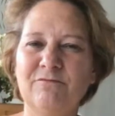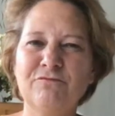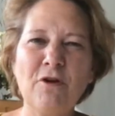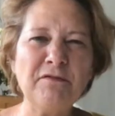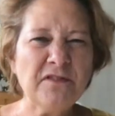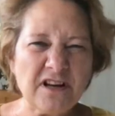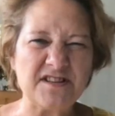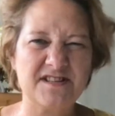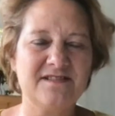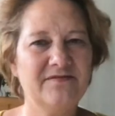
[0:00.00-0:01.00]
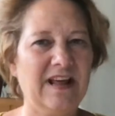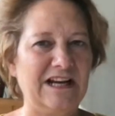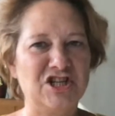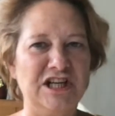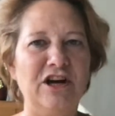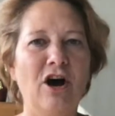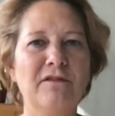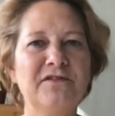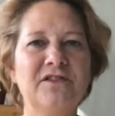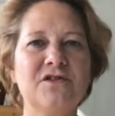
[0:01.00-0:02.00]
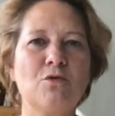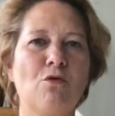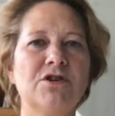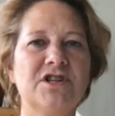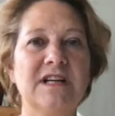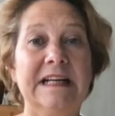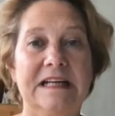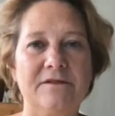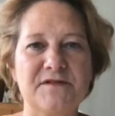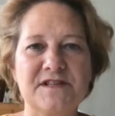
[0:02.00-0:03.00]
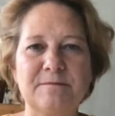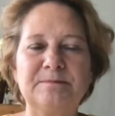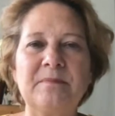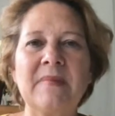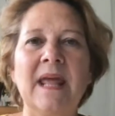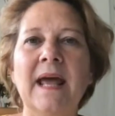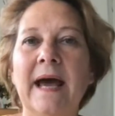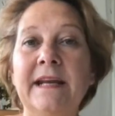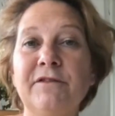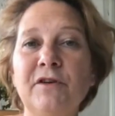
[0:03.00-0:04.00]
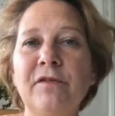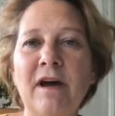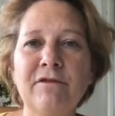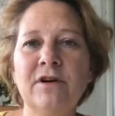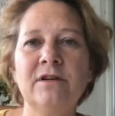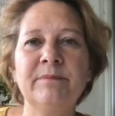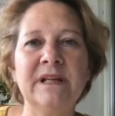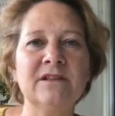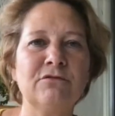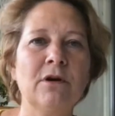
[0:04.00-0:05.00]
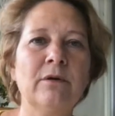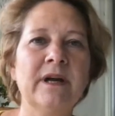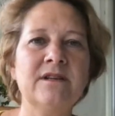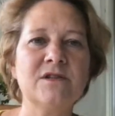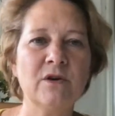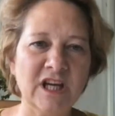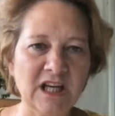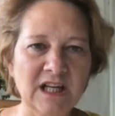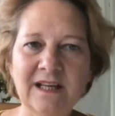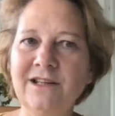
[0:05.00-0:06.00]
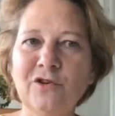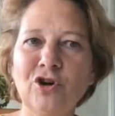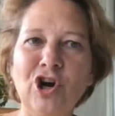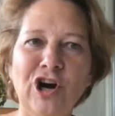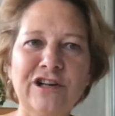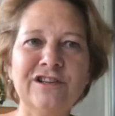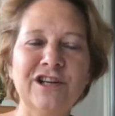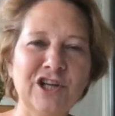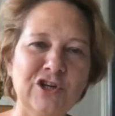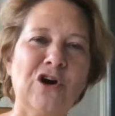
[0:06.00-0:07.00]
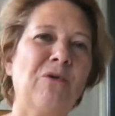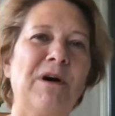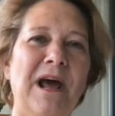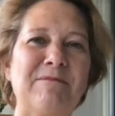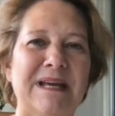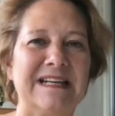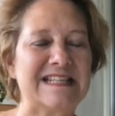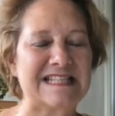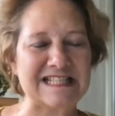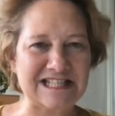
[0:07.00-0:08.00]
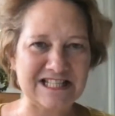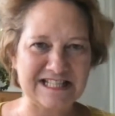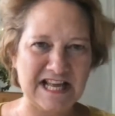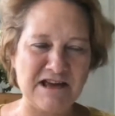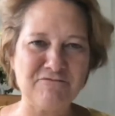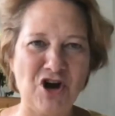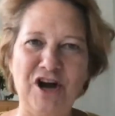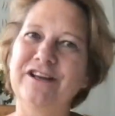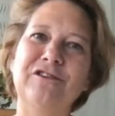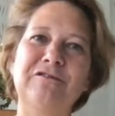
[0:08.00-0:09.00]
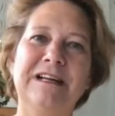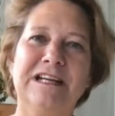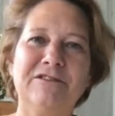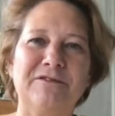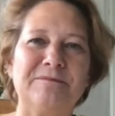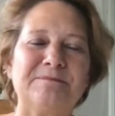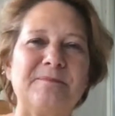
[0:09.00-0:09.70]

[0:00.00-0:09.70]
roughness, actually, of the squash leaves. And if you've ever been growing zucchini in your garden, you know what I mean. It's the same kind of leaf.